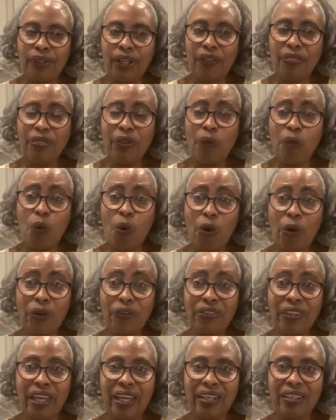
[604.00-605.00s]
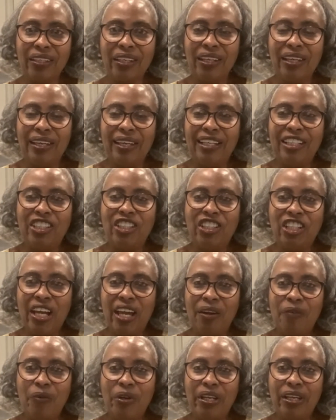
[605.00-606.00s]
the work that
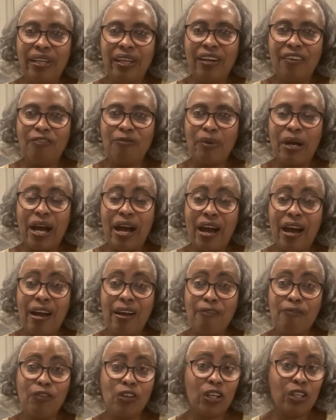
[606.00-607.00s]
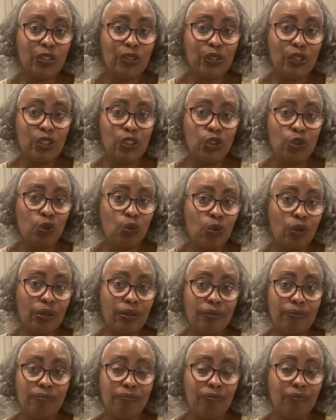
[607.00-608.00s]
Chadwick left behind for us to enjoy,
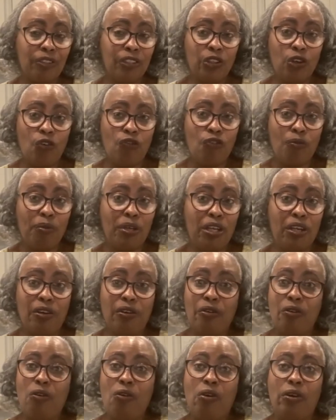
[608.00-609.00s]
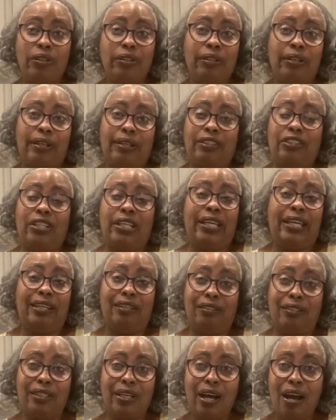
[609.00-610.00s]
you know, from here on to the
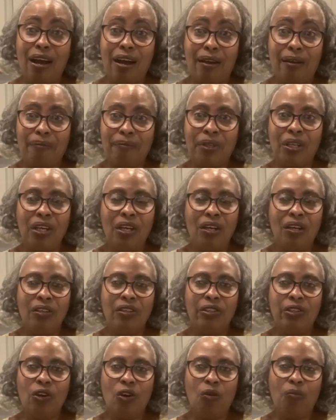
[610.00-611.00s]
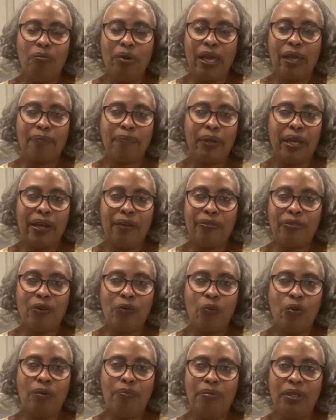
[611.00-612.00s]
end of time. You know, Black Panther
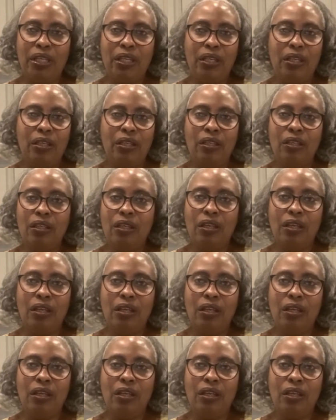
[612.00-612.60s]
would be